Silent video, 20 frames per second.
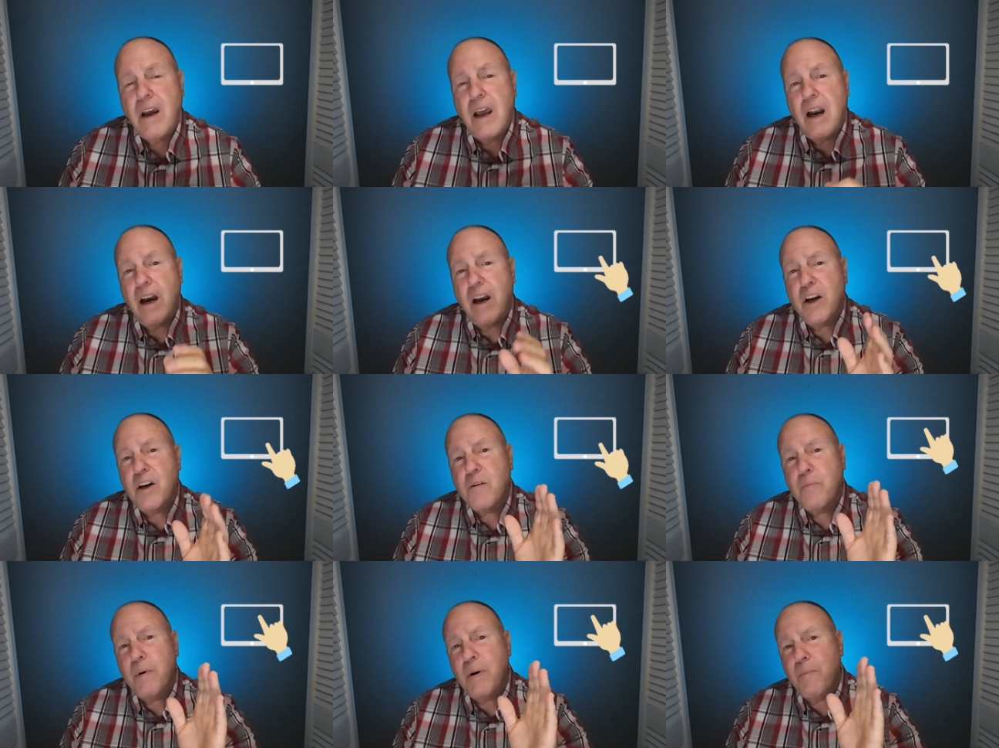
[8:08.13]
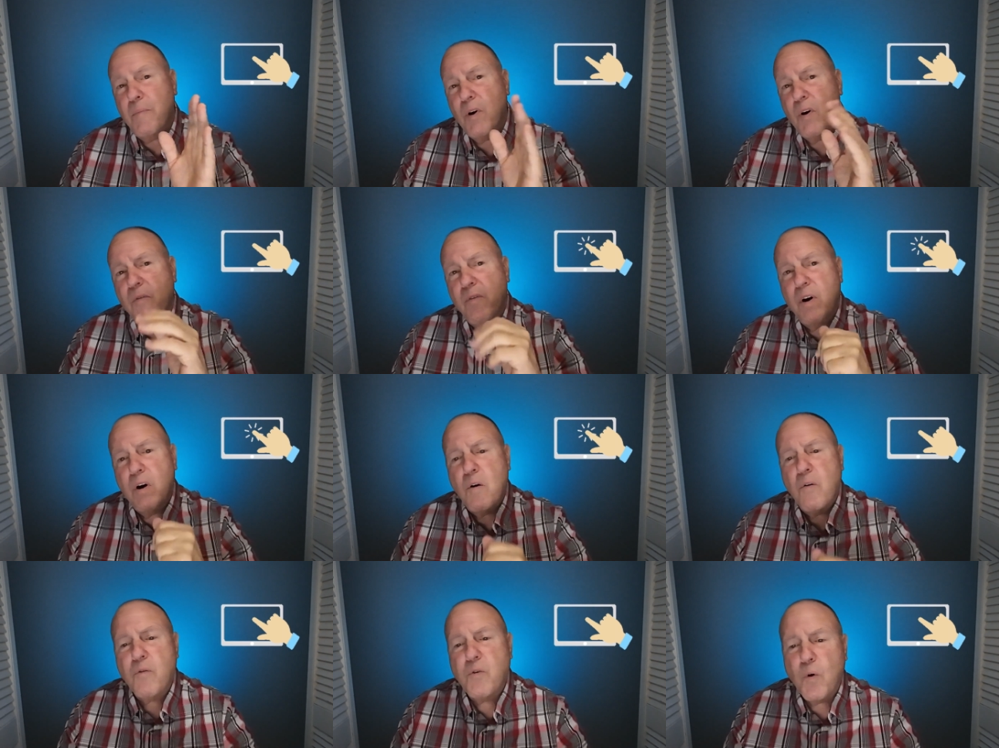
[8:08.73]
And let's be
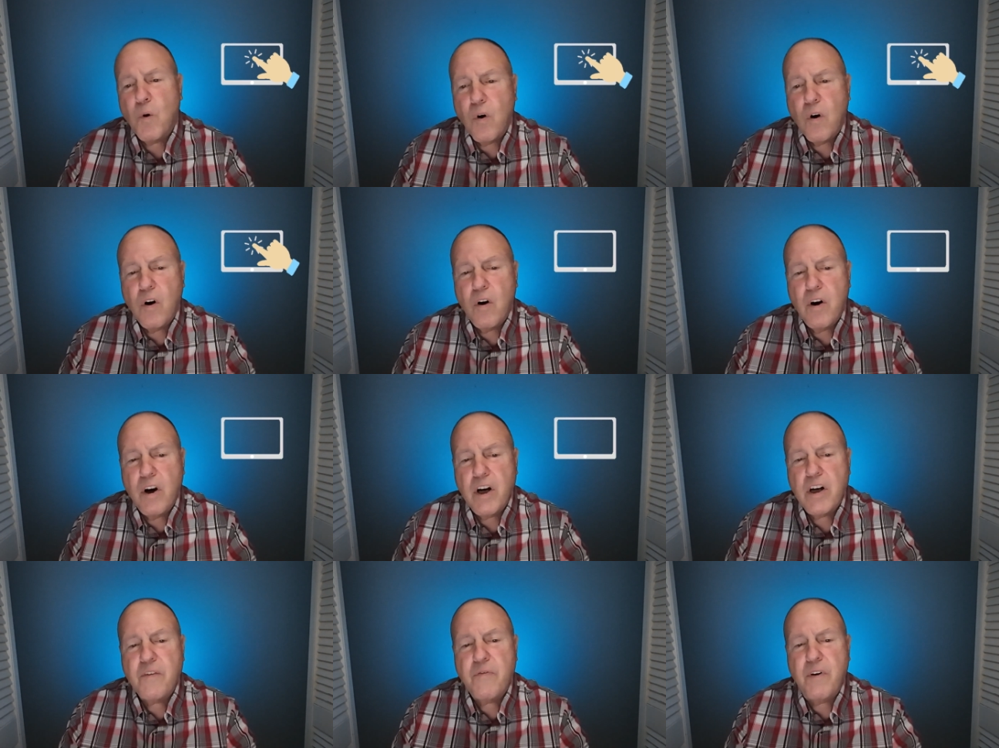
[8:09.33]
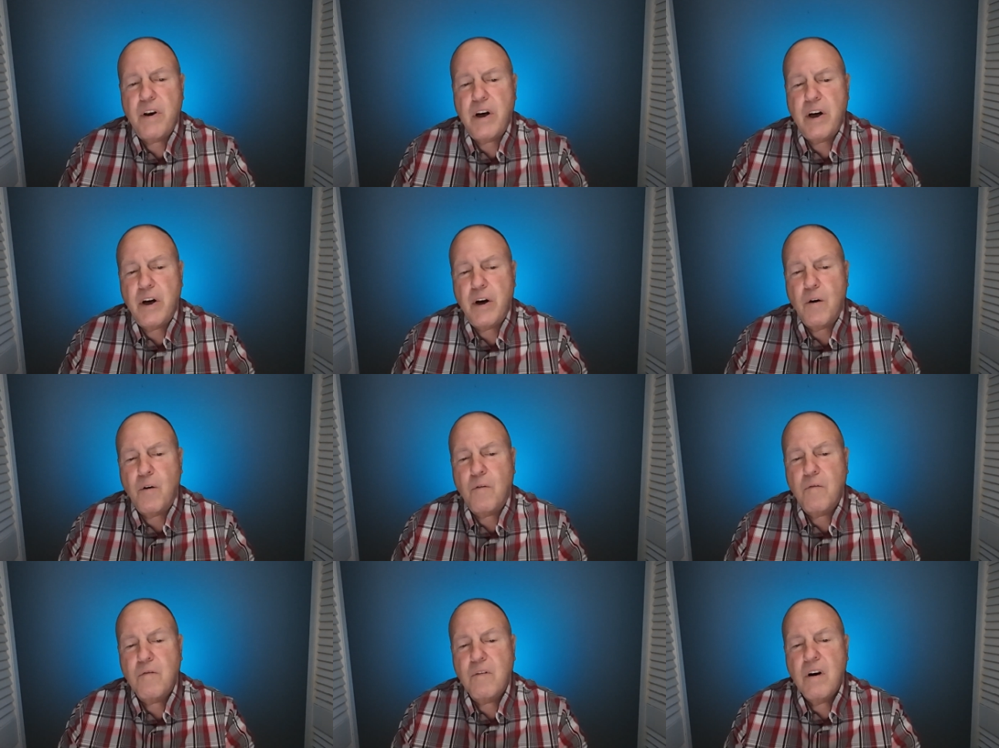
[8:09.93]
moving on toward our next
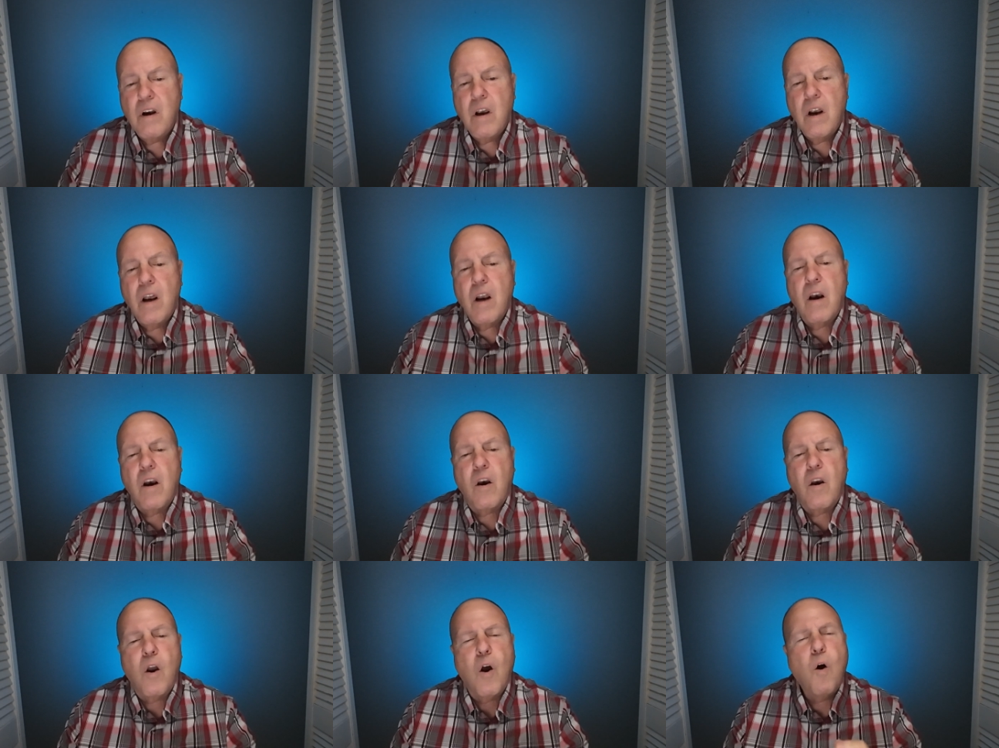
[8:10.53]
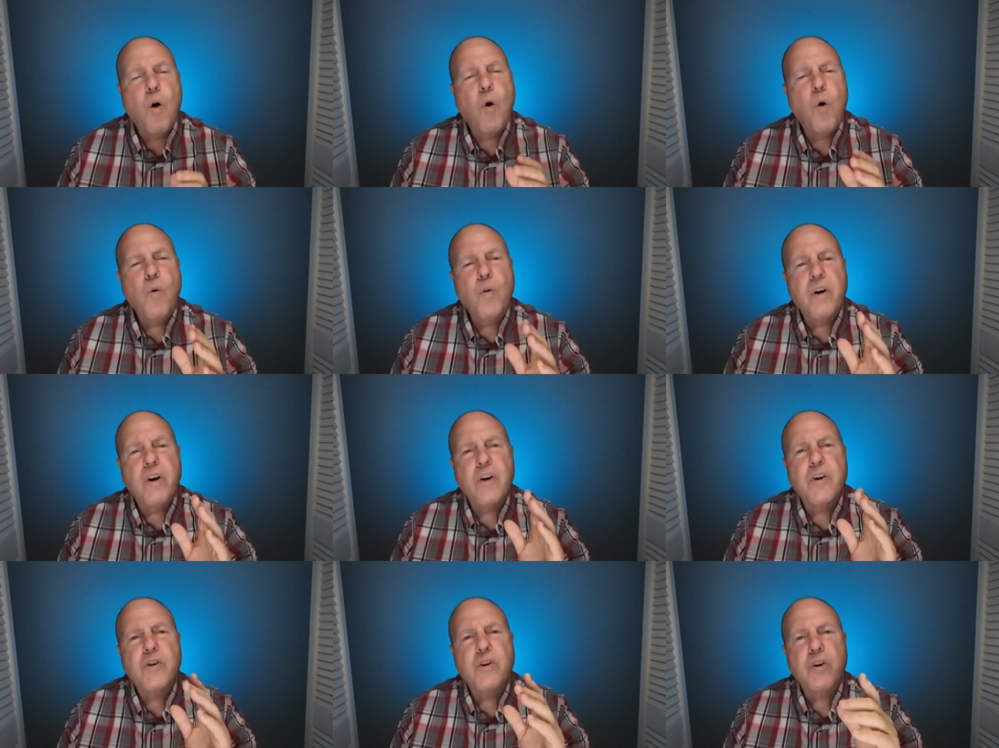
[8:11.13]
video.
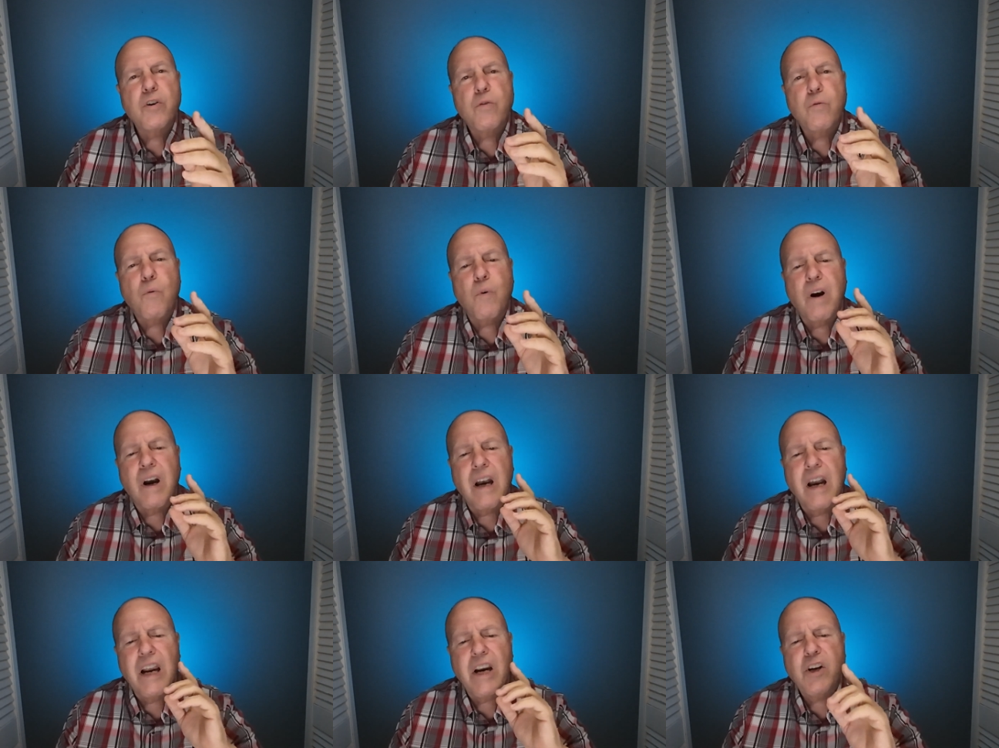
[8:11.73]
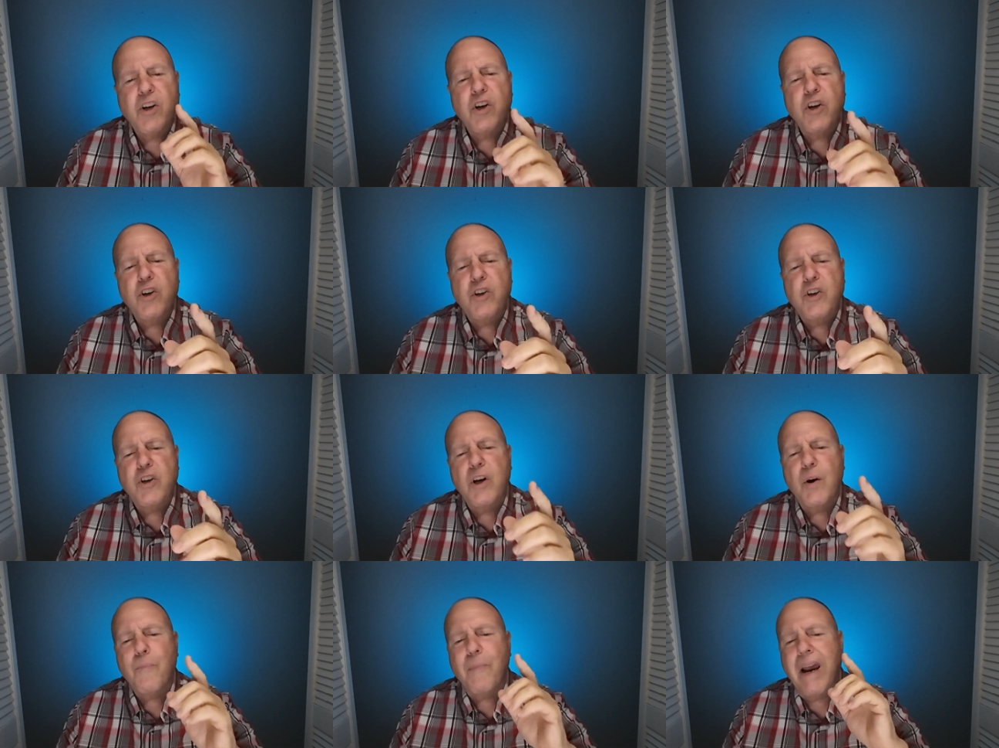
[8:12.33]
Long-distance
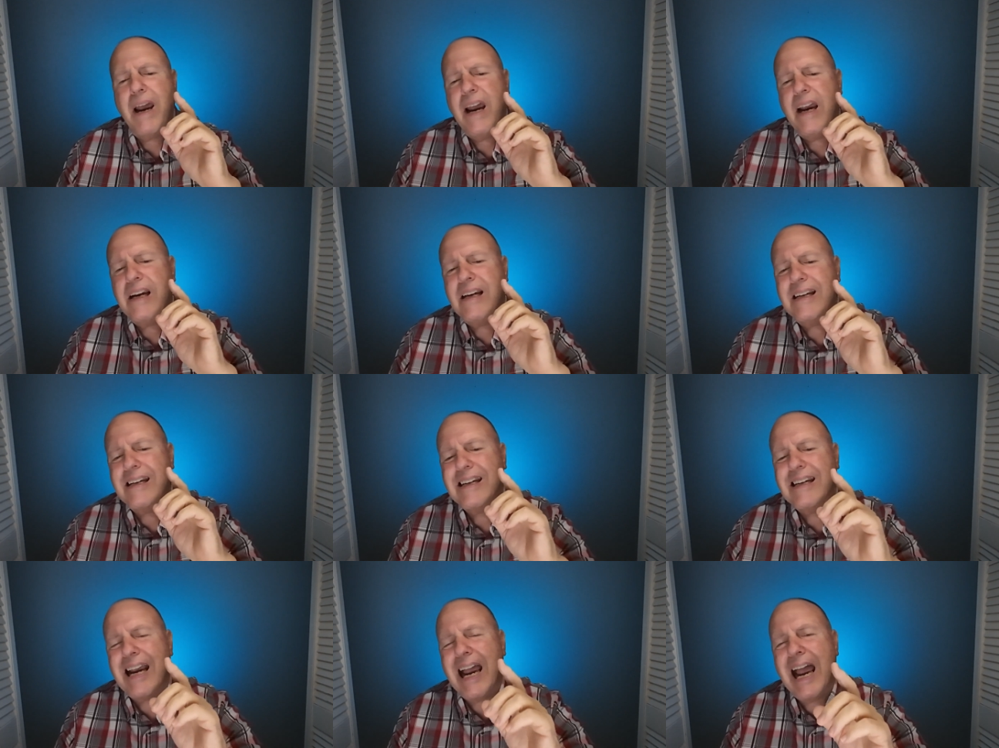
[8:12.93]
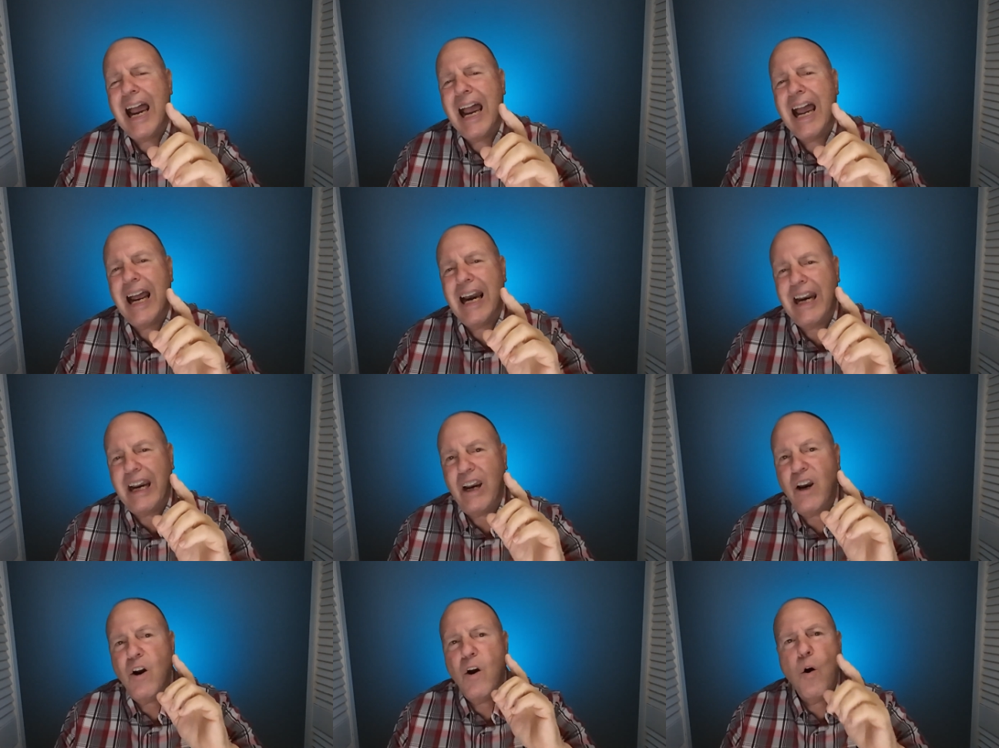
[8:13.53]
relationship
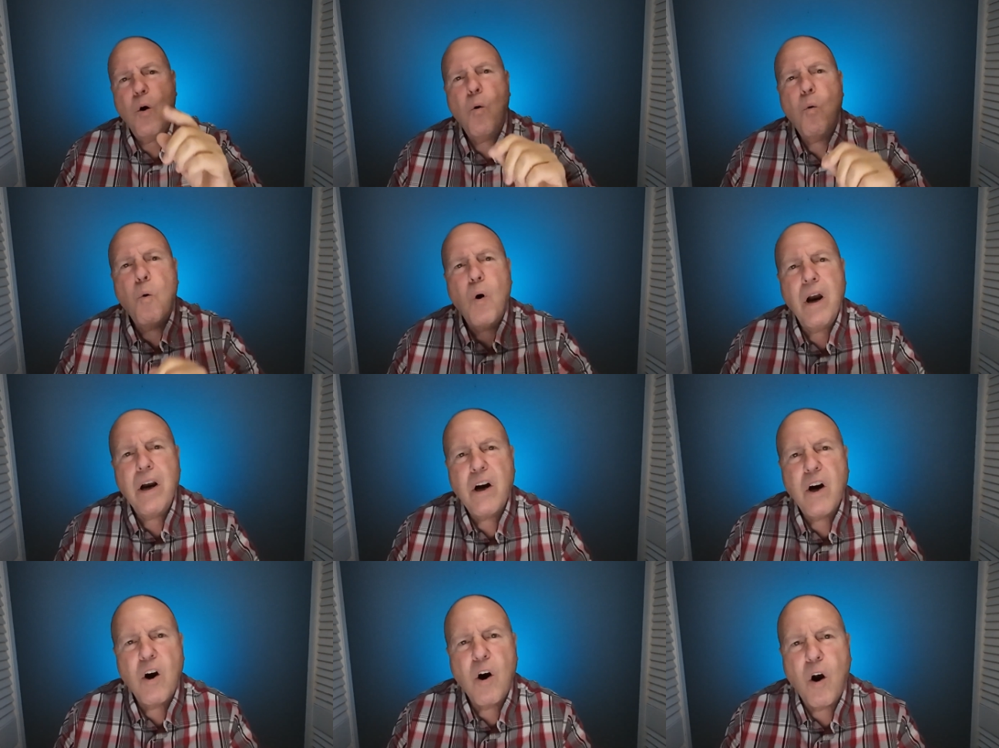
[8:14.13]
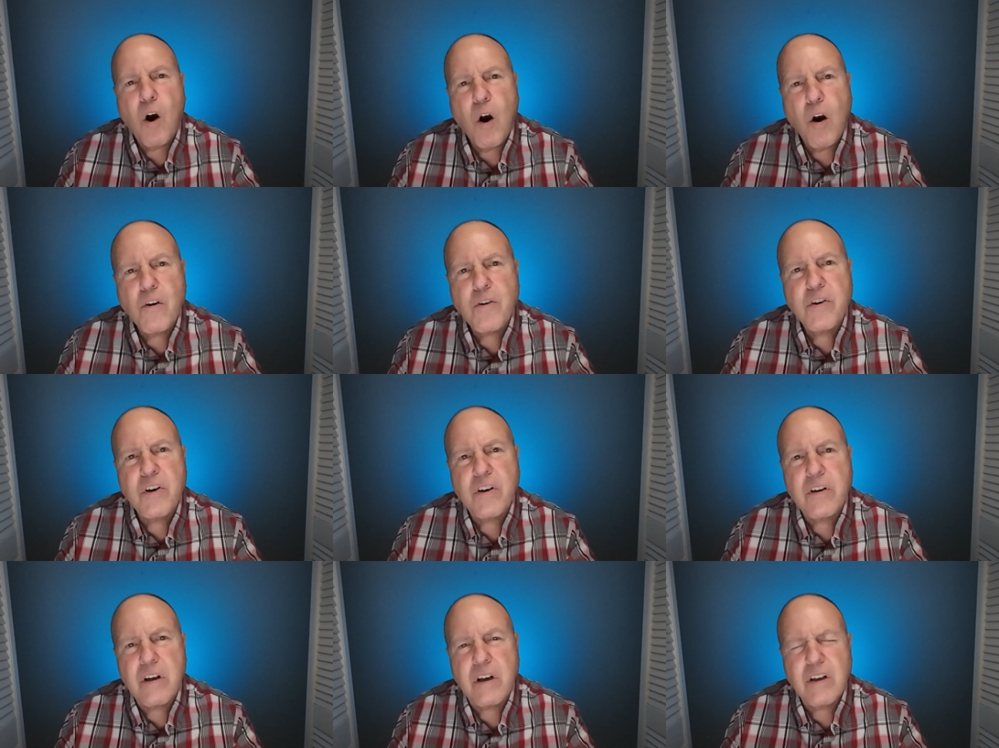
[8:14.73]
anxiety. What
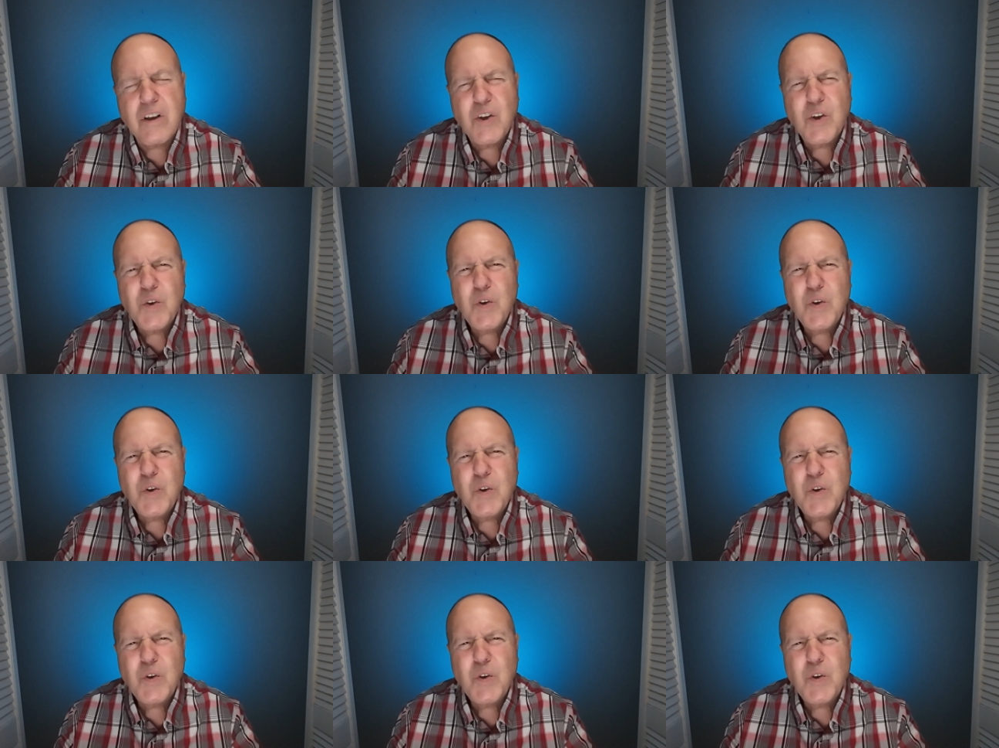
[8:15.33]
causes it?